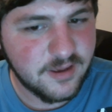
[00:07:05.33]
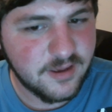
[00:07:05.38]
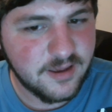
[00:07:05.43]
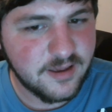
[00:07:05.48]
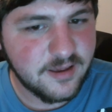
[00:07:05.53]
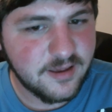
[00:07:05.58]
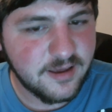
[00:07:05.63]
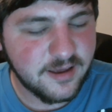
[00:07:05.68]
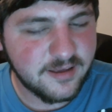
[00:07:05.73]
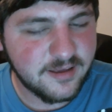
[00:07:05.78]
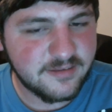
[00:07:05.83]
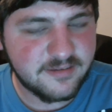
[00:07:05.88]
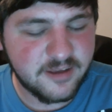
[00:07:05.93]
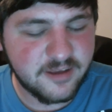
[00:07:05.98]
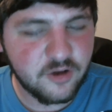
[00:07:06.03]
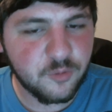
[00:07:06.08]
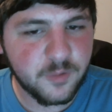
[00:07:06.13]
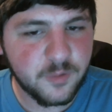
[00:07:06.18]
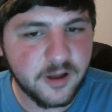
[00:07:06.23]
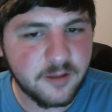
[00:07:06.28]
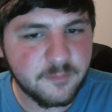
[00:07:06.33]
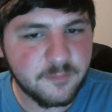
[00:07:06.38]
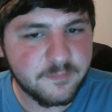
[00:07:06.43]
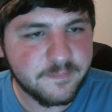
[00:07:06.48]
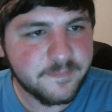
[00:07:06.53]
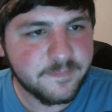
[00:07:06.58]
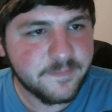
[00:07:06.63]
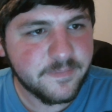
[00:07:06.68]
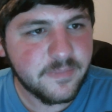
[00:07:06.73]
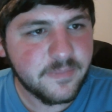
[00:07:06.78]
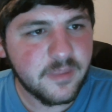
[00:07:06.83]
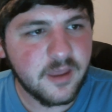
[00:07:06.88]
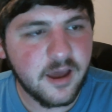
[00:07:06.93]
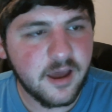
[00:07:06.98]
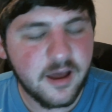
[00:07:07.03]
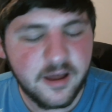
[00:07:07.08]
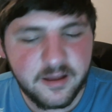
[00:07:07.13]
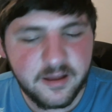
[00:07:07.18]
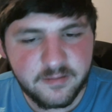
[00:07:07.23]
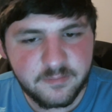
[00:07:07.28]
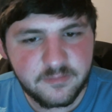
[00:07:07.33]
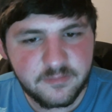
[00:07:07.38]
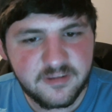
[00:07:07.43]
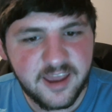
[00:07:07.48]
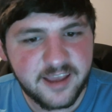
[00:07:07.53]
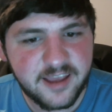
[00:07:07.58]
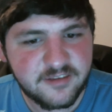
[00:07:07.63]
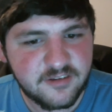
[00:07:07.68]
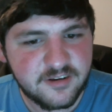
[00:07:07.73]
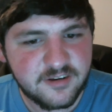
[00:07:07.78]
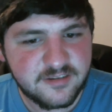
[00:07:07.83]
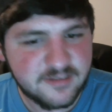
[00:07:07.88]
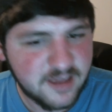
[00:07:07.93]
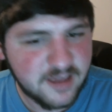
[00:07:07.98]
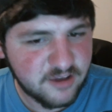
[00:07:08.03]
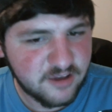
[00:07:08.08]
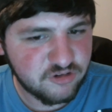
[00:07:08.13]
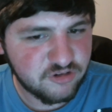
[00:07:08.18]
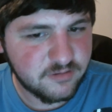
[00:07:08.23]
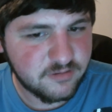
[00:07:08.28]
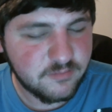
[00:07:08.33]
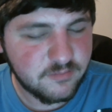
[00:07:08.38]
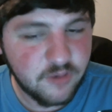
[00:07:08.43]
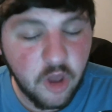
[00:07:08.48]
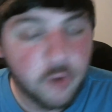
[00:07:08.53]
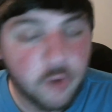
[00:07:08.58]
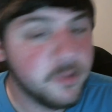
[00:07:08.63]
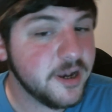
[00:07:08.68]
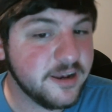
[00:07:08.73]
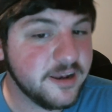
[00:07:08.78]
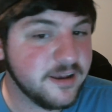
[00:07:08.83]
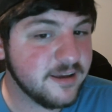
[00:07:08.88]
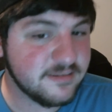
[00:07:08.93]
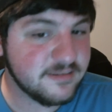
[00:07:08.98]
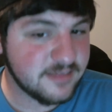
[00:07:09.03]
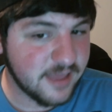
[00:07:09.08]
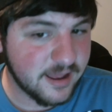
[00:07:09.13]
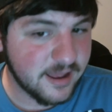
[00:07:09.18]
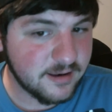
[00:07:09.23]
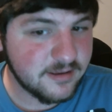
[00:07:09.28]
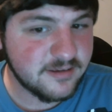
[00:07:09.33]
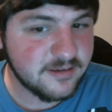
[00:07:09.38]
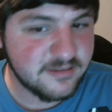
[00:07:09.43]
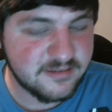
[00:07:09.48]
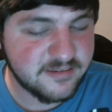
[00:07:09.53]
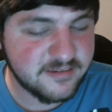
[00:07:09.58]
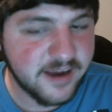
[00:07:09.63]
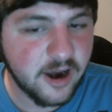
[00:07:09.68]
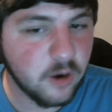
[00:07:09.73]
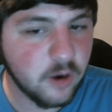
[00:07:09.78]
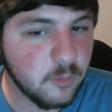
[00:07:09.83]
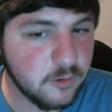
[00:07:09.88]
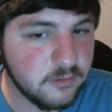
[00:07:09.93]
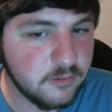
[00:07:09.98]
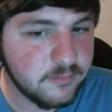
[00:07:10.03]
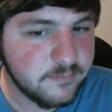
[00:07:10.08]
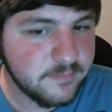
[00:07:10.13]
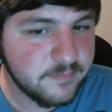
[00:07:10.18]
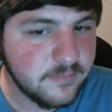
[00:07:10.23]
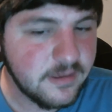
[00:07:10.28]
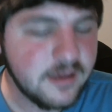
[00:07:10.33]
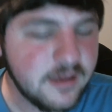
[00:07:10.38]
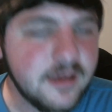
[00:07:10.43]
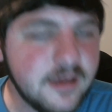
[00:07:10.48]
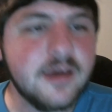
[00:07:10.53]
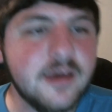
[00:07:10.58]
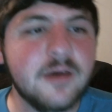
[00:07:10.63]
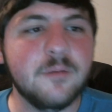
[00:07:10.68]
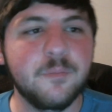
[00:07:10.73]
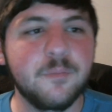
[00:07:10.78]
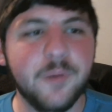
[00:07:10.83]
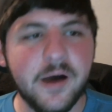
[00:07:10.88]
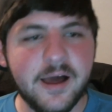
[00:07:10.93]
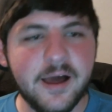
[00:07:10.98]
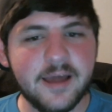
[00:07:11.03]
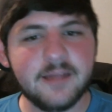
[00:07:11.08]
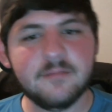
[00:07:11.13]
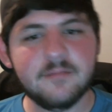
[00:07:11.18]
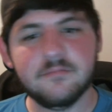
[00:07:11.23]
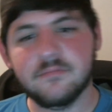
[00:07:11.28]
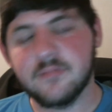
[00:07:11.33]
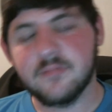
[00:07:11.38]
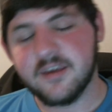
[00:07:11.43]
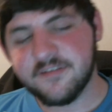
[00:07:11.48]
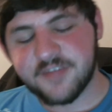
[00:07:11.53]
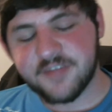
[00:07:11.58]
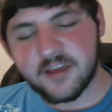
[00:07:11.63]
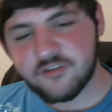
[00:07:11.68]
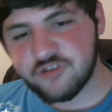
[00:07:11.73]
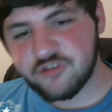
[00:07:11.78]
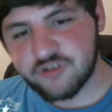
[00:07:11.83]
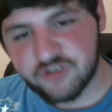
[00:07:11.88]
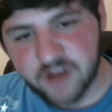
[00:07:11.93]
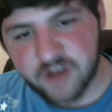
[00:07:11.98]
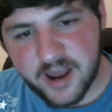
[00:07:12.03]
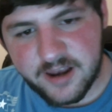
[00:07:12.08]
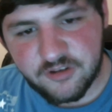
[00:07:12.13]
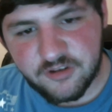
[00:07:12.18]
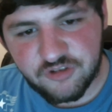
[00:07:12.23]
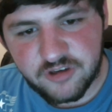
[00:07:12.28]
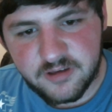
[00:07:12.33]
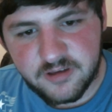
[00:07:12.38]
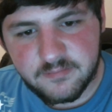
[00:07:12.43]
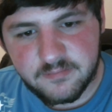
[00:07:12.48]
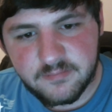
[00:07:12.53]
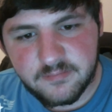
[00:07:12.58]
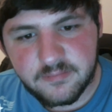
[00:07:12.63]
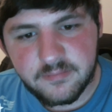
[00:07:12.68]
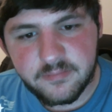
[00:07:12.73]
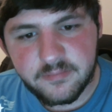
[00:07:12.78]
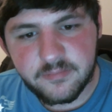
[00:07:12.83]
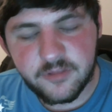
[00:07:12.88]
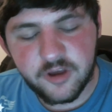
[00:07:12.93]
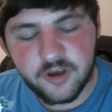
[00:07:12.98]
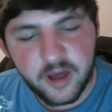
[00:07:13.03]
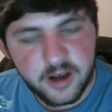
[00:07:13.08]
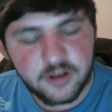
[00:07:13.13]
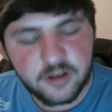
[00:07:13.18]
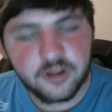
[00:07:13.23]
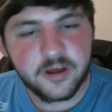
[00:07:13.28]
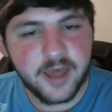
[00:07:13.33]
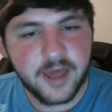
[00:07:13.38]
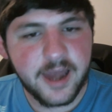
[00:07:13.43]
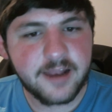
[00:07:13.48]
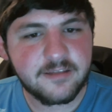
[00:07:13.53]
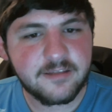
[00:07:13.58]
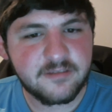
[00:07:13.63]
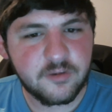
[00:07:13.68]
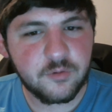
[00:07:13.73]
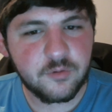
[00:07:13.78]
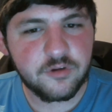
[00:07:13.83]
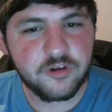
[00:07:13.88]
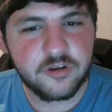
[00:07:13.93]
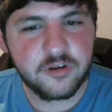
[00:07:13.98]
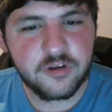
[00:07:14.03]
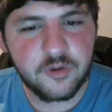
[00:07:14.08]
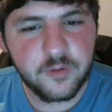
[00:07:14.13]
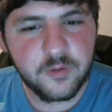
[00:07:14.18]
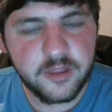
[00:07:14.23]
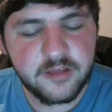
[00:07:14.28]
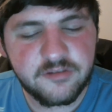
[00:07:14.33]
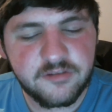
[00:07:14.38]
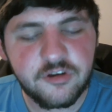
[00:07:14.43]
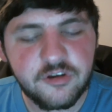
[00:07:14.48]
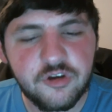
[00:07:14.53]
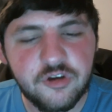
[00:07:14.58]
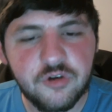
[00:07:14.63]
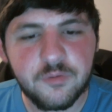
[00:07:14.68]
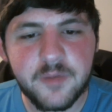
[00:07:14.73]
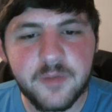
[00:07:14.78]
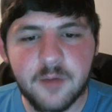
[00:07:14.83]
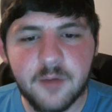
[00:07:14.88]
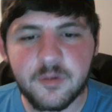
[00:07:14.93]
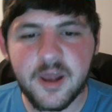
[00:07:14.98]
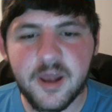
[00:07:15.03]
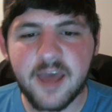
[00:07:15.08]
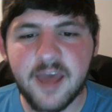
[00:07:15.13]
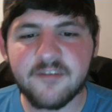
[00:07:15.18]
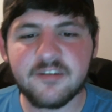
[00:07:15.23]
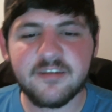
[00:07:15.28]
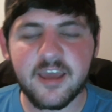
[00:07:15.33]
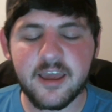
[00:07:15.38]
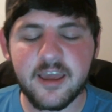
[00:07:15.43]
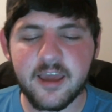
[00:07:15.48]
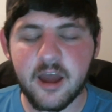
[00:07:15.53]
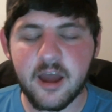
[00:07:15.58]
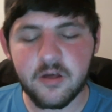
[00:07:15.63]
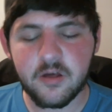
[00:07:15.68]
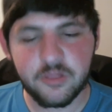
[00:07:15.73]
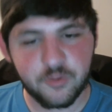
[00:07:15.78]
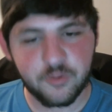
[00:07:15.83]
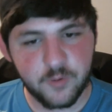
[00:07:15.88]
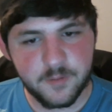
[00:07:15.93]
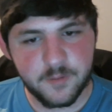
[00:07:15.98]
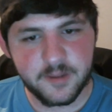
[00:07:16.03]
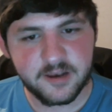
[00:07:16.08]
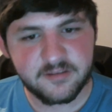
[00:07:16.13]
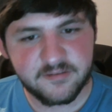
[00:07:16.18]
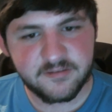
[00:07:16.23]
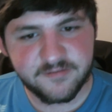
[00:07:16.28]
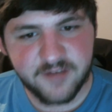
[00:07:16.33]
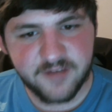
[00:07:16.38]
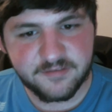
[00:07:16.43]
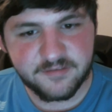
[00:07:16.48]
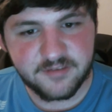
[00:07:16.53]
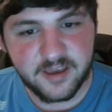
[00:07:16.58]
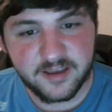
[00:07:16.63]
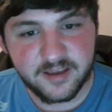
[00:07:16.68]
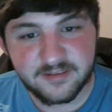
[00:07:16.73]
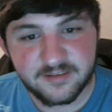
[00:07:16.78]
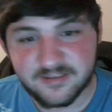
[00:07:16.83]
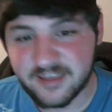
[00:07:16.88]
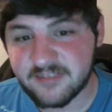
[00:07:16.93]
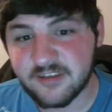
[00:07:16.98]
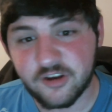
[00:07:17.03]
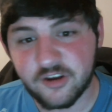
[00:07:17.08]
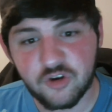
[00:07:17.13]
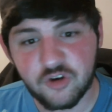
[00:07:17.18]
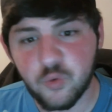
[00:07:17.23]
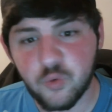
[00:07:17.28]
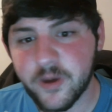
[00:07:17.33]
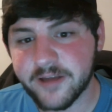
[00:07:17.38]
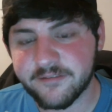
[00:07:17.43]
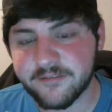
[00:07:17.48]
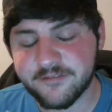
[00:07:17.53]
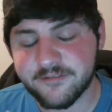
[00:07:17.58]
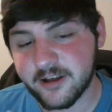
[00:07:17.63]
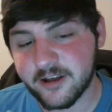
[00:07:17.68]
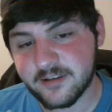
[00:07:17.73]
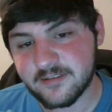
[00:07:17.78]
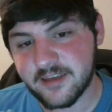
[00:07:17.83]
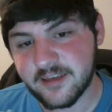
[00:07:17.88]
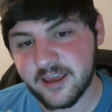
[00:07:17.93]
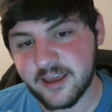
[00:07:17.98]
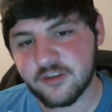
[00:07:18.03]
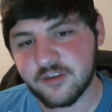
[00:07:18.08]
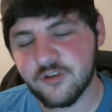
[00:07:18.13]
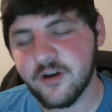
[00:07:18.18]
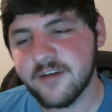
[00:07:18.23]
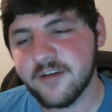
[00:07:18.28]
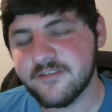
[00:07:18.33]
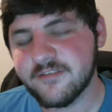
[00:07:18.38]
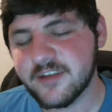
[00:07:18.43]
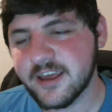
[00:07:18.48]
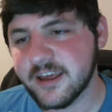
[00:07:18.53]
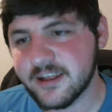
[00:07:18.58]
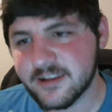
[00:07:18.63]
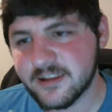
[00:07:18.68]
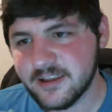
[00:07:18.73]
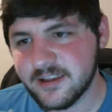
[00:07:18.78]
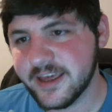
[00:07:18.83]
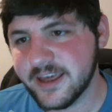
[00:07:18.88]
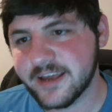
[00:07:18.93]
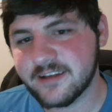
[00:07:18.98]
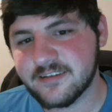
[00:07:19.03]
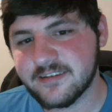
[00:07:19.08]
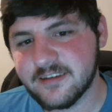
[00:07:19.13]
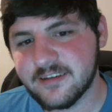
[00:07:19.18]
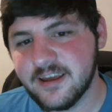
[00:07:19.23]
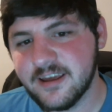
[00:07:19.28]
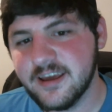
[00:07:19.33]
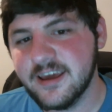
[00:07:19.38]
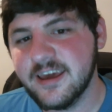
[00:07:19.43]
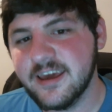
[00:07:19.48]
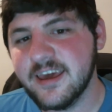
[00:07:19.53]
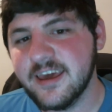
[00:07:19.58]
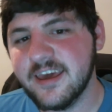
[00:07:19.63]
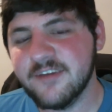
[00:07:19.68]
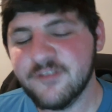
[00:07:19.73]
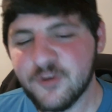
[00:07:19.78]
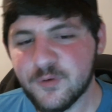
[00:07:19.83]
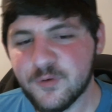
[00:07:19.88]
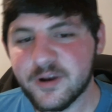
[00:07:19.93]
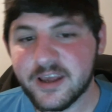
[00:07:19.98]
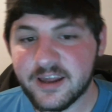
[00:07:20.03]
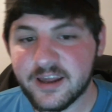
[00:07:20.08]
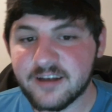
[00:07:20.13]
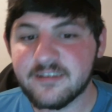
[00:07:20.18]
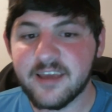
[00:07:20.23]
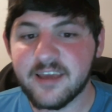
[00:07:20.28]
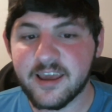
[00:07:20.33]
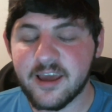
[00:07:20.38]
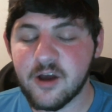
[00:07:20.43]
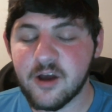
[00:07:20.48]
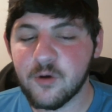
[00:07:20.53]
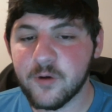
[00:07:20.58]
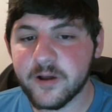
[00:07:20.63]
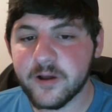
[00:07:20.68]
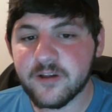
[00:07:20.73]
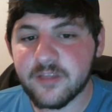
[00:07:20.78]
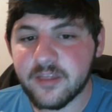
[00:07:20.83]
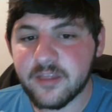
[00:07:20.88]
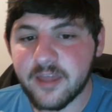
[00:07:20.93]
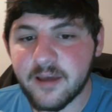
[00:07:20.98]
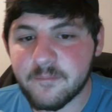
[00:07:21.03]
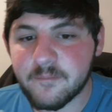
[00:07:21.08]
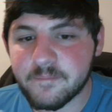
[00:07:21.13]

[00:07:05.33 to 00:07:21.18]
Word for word: a single pump tanks on a station. Nobody does that because it's terrible. But if that's your strategy, you got to look at it and see what you can do with it. So you'll be able to have a tank out in 3 minutes and 5 seconds. That's a quick fucking tank. You'll have to get clicked if you want to get a tank out quicker than that.